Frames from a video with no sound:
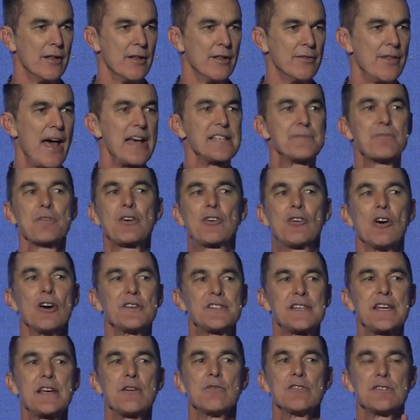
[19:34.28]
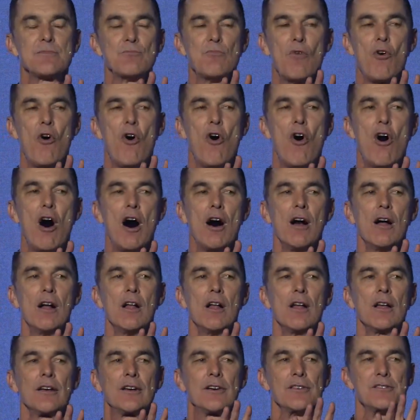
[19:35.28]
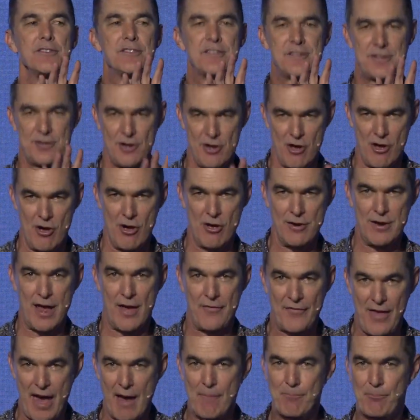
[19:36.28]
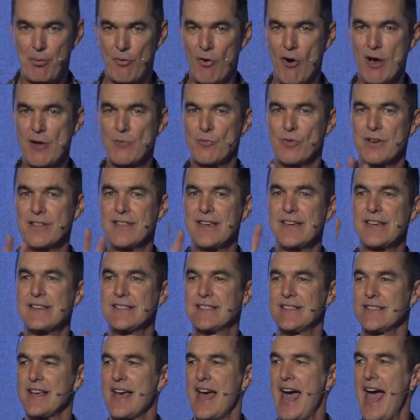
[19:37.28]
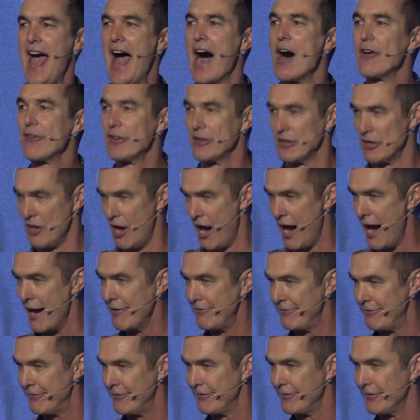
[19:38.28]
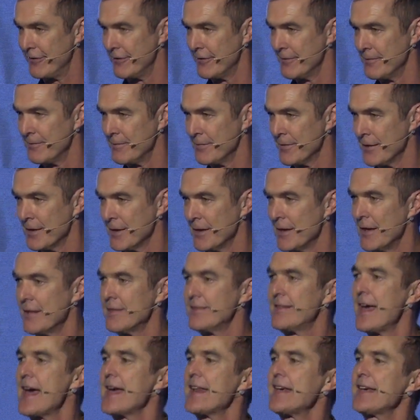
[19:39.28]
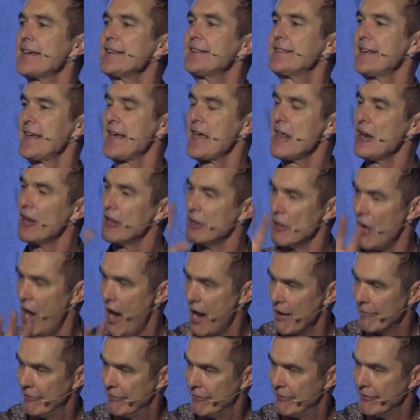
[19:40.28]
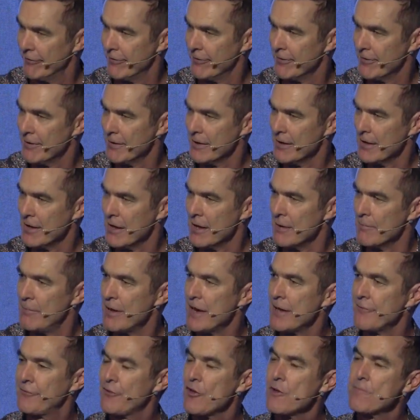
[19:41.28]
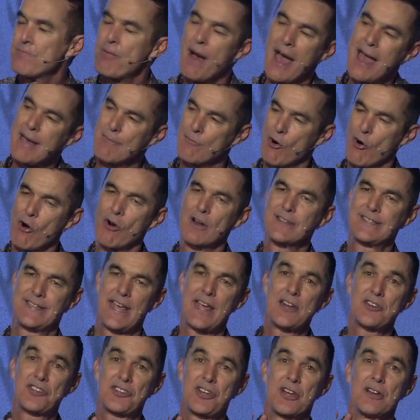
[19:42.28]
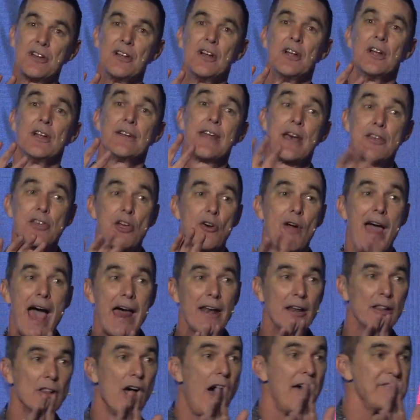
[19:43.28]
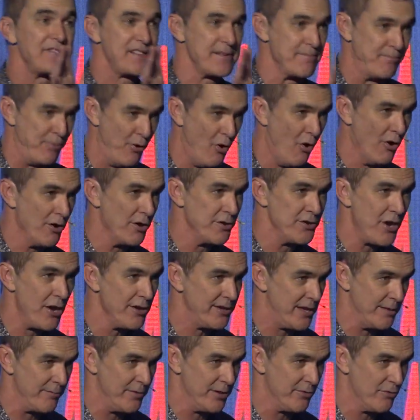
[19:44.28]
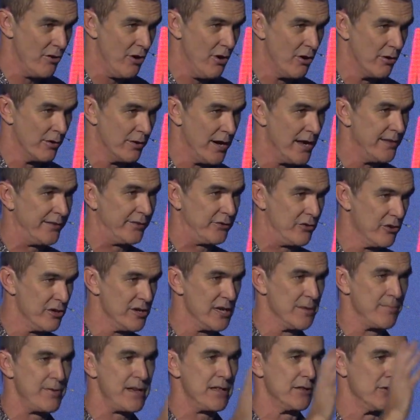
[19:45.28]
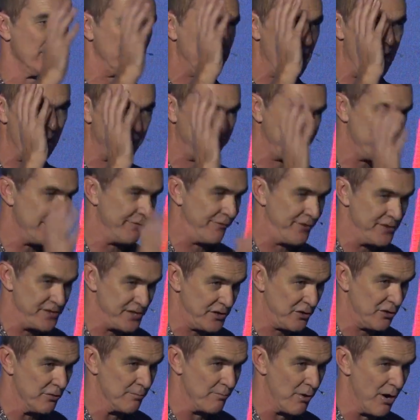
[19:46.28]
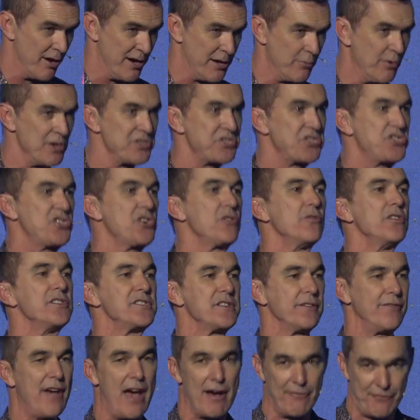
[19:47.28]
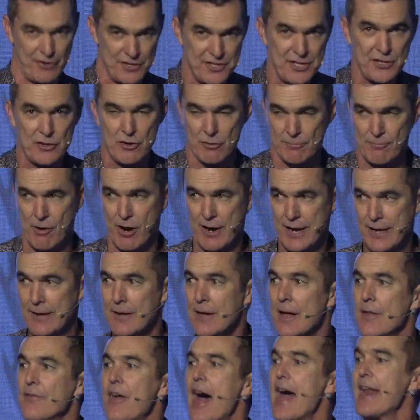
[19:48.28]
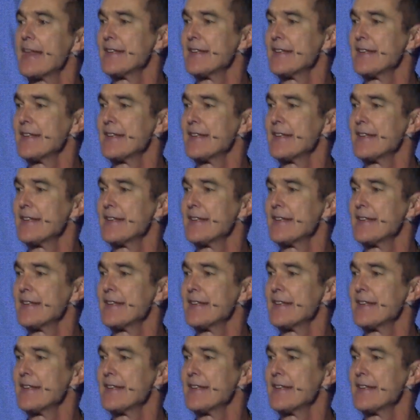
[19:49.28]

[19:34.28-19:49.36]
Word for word: That's because he was more concerned at that point with his outer life right. than his inner life. But if you pay more attention, now your outer life's important, don't get me wrong. It's good to be, look after your physical body. We're stewards of our physical body. That